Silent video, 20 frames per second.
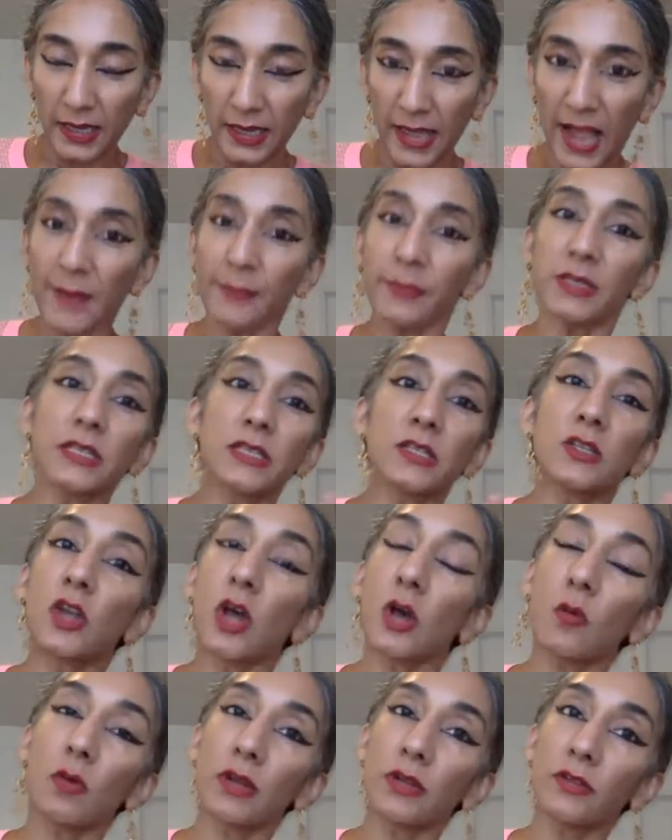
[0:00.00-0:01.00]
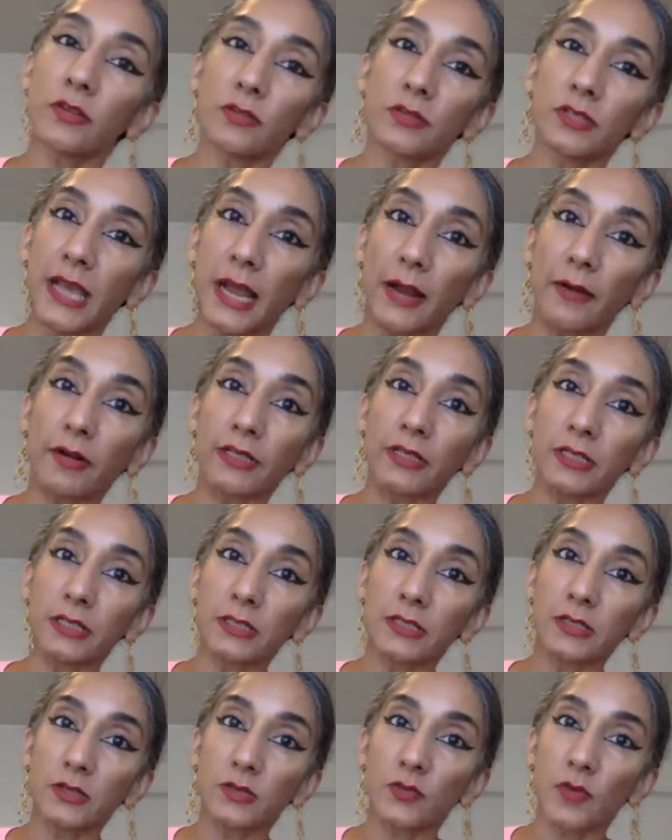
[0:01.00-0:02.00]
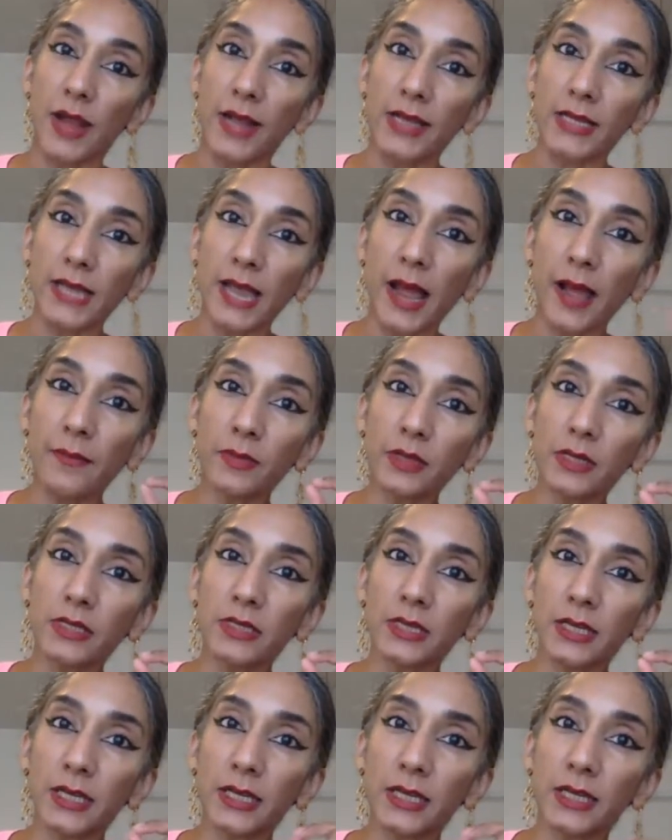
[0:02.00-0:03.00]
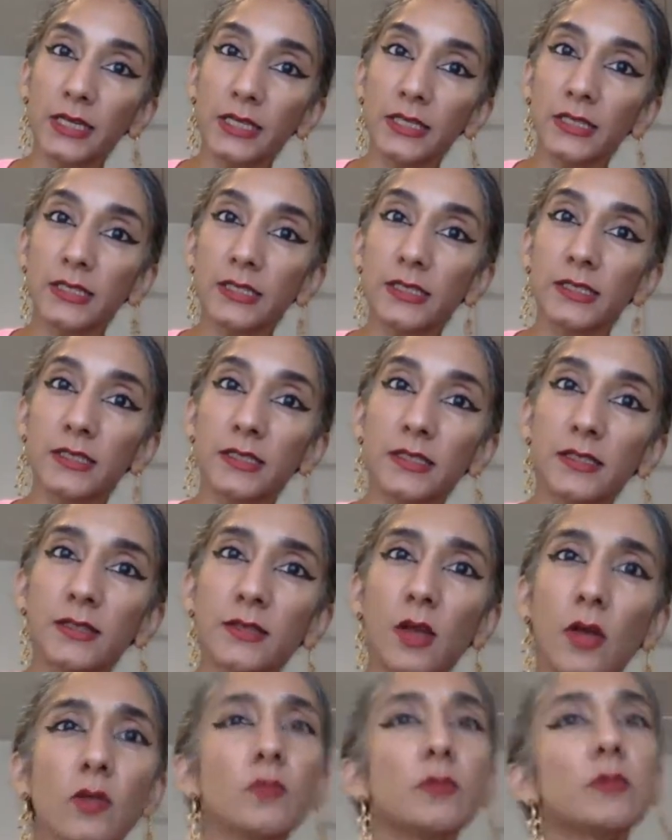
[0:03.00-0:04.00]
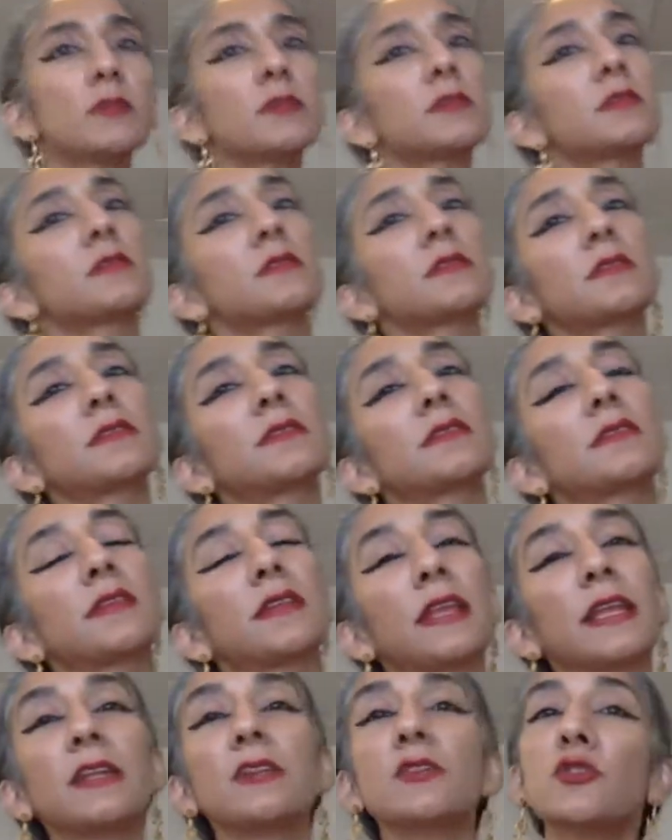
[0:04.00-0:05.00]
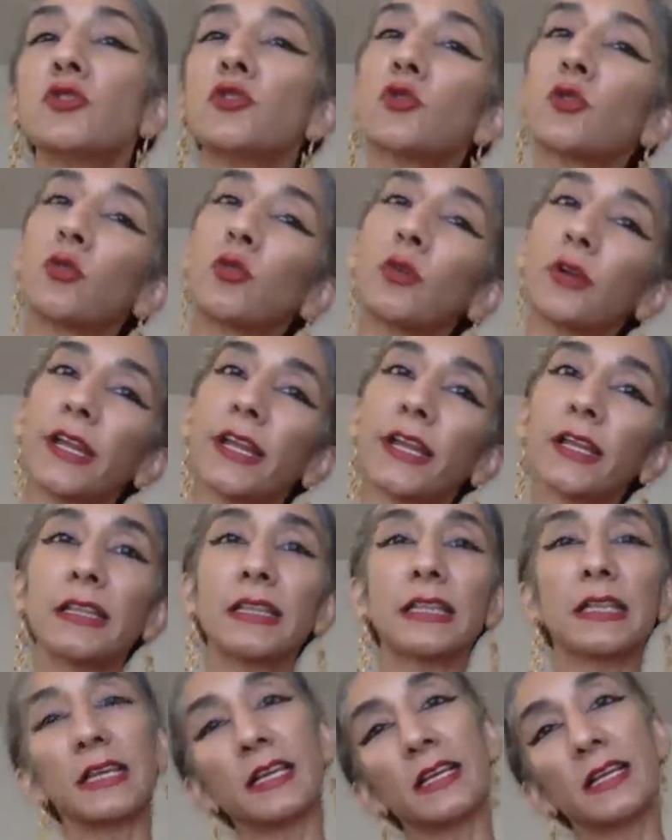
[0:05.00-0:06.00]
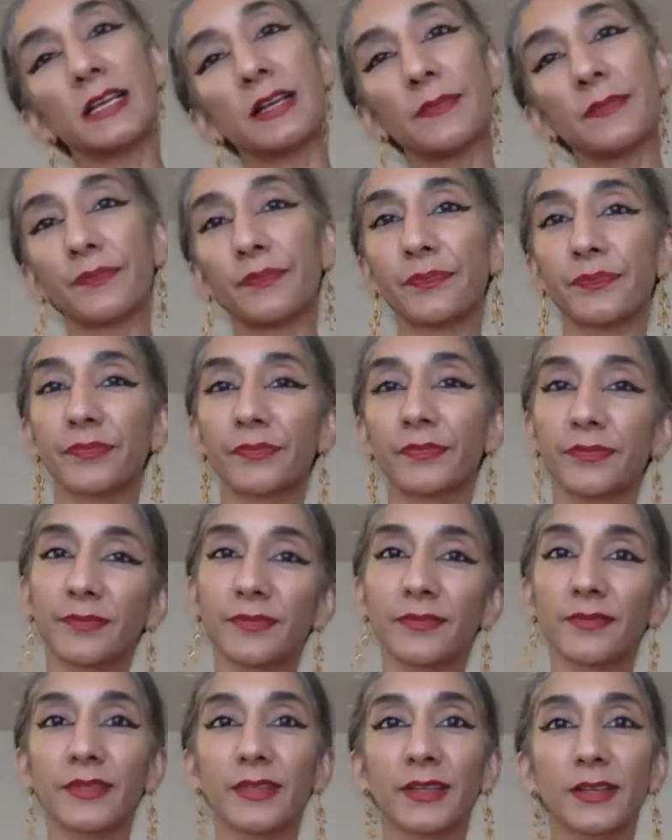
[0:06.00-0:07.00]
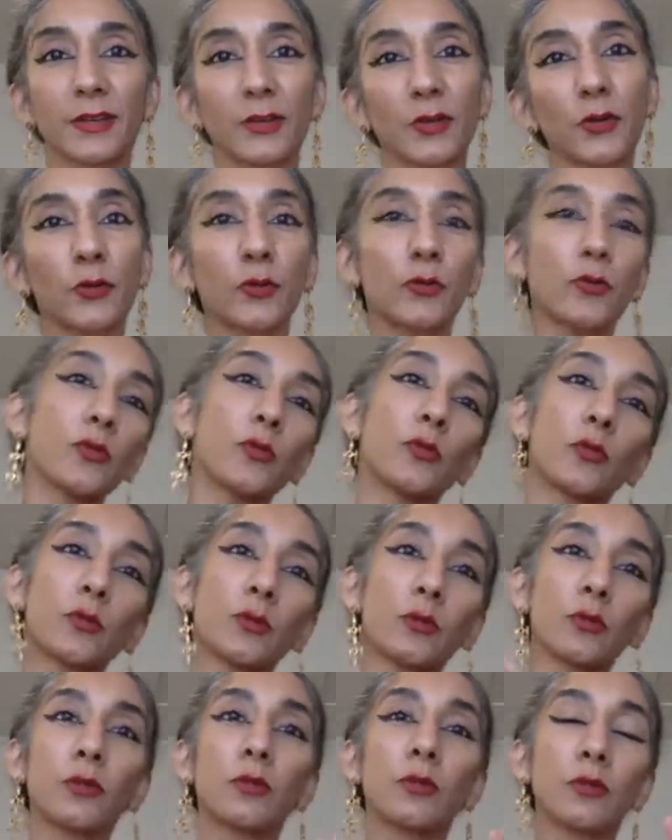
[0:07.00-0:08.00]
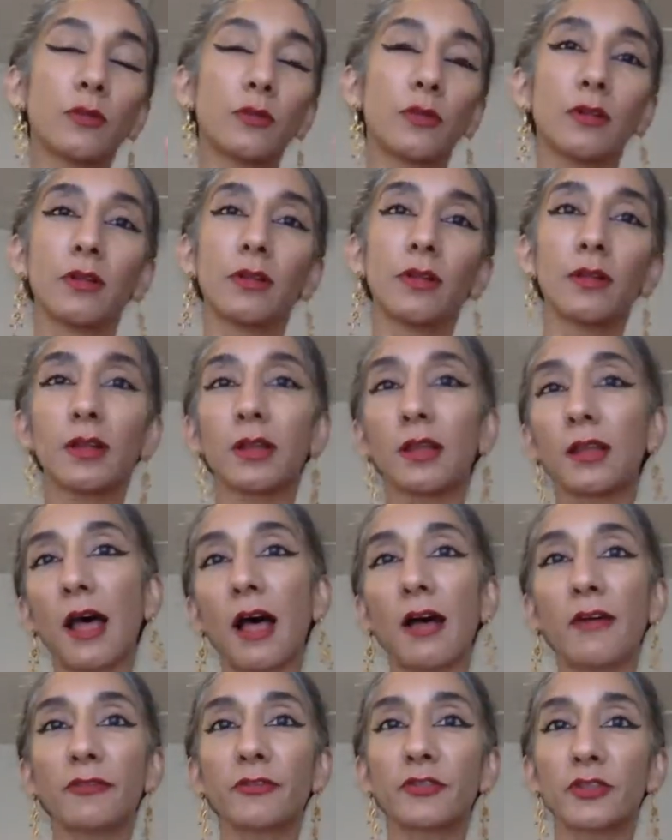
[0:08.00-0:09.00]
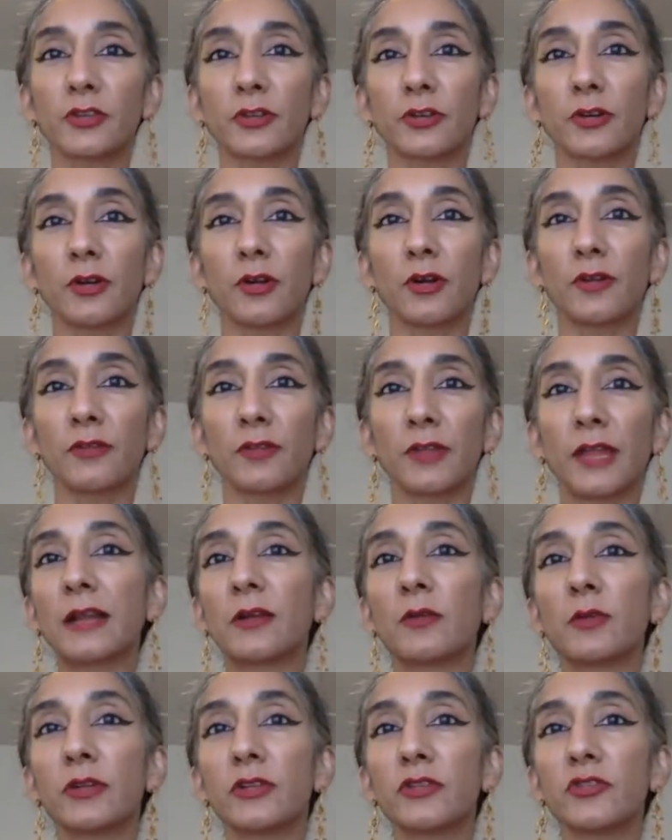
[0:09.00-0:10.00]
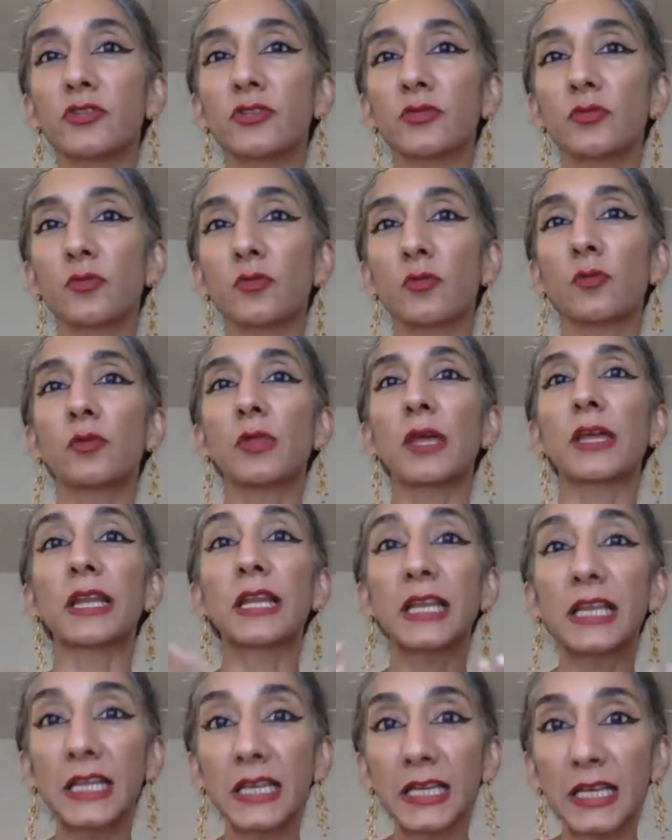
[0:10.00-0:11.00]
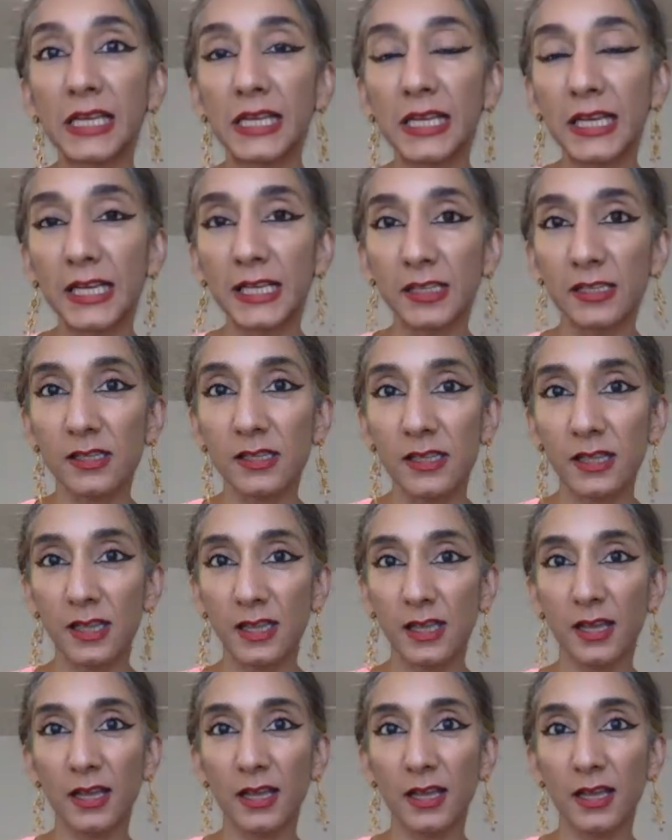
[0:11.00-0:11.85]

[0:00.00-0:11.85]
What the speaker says: Hamlet is not one of those characters, right? Hamlet is almost enjoying the cruel laughter of language that he is